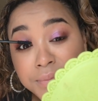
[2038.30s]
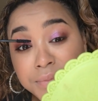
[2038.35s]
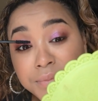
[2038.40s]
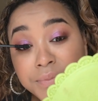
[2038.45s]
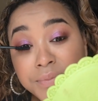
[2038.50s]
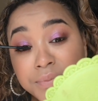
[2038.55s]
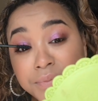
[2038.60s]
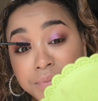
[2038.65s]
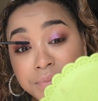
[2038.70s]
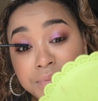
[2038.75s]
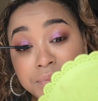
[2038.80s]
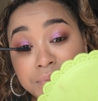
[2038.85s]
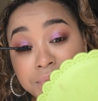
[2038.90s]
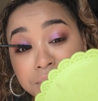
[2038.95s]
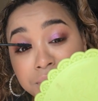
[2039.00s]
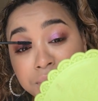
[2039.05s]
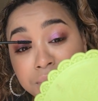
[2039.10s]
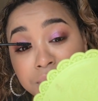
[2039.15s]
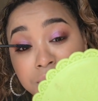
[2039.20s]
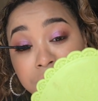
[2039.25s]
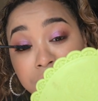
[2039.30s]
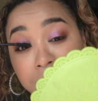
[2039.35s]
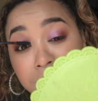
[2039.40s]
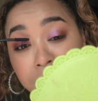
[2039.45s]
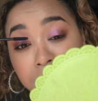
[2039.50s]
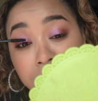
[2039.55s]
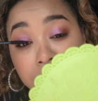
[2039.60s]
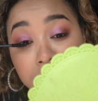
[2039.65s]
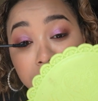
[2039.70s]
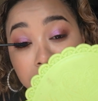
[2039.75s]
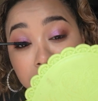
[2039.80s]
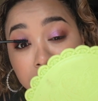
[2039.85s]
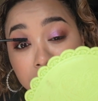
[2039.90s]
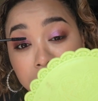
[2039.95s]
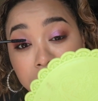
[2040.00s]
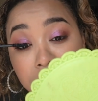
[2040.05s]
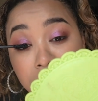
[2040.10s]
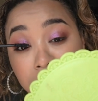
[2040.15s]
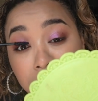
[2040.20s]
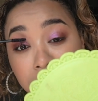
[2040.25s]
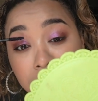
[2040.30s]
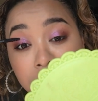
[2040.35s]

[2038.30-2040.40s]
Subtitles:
[no speech]